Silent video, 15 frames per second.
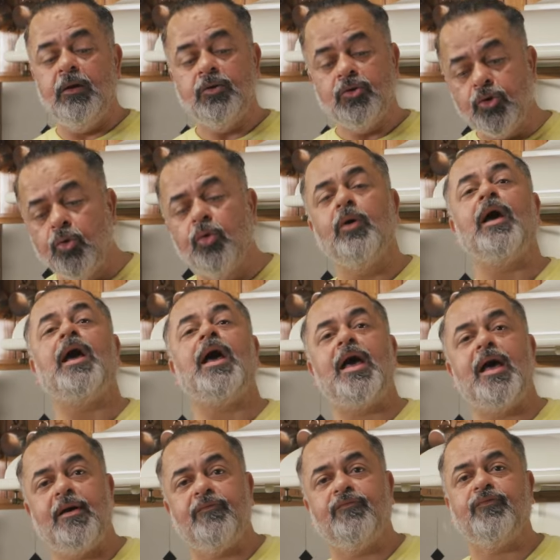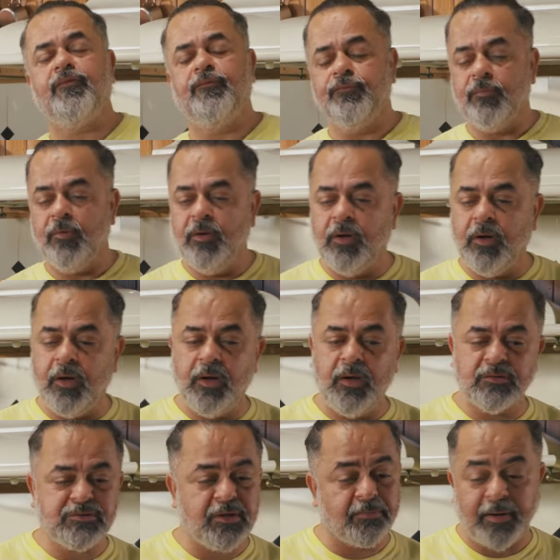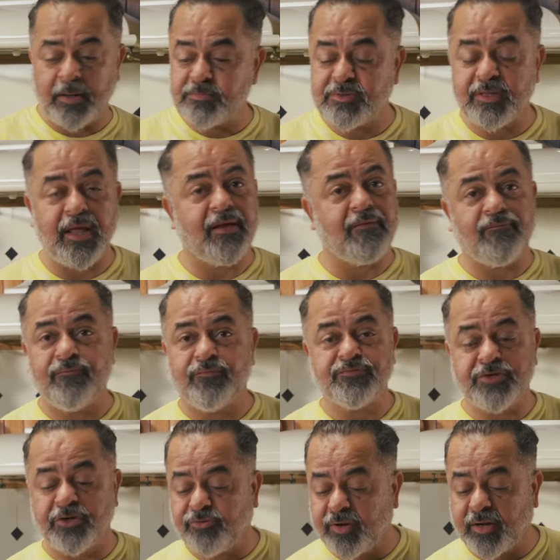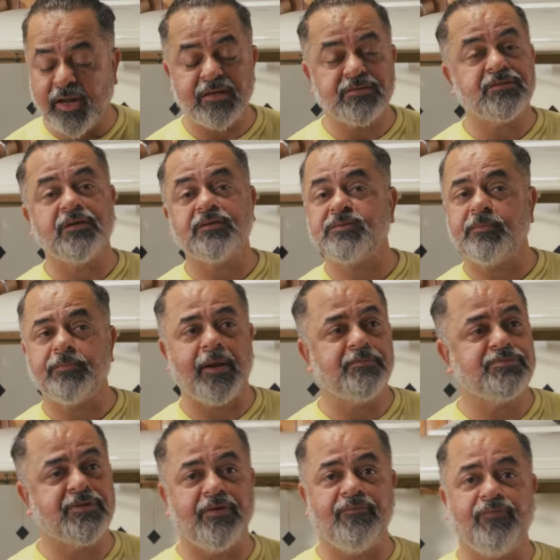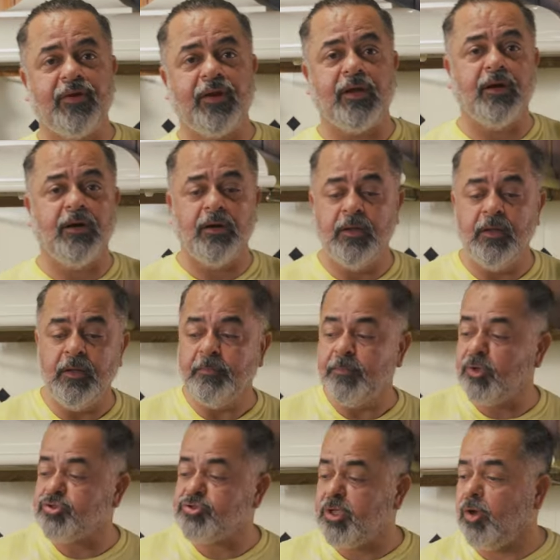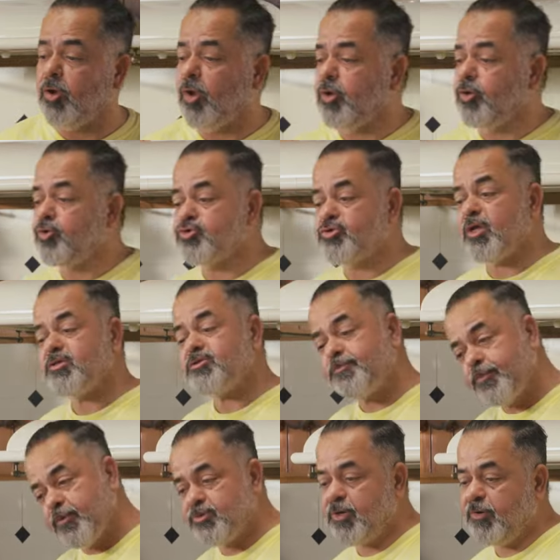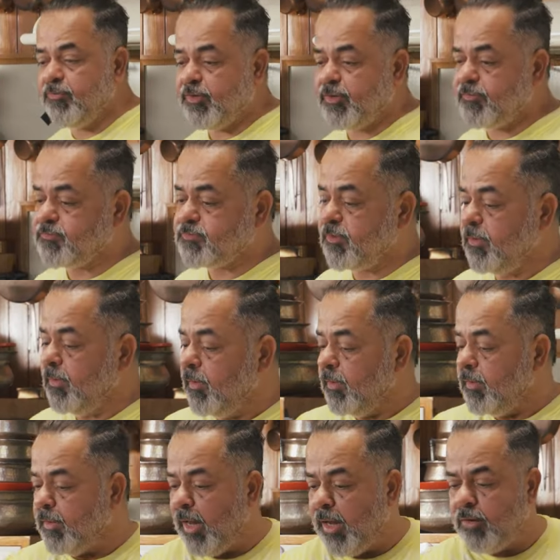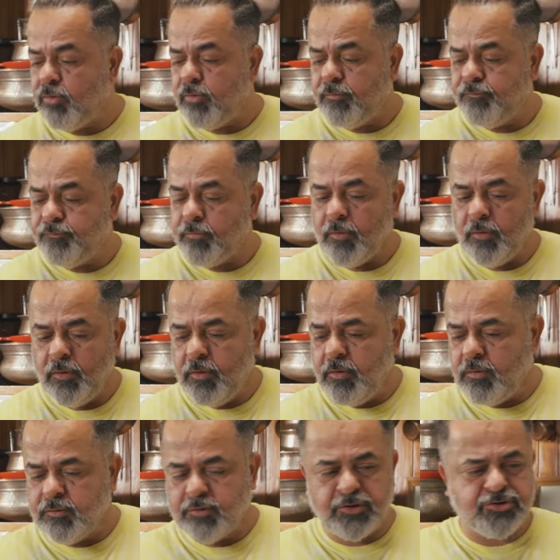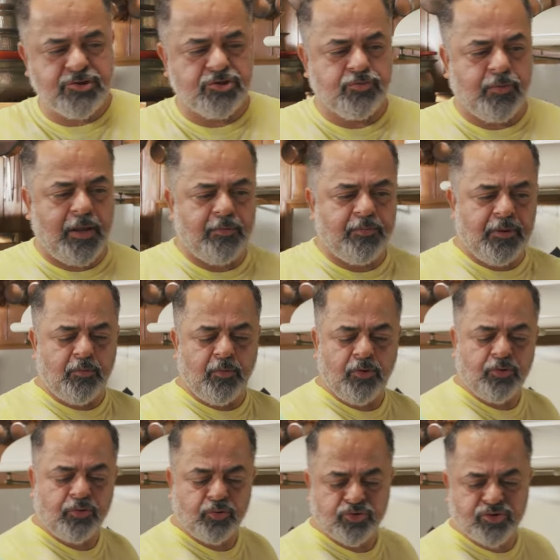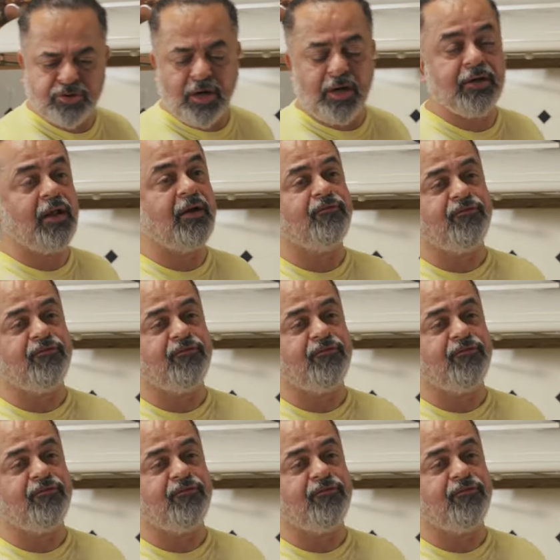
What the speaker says: do have, sometimes they have citric acid, sometimes they have vinegar, because they are all used as preservatives. Now, this is where we want to start our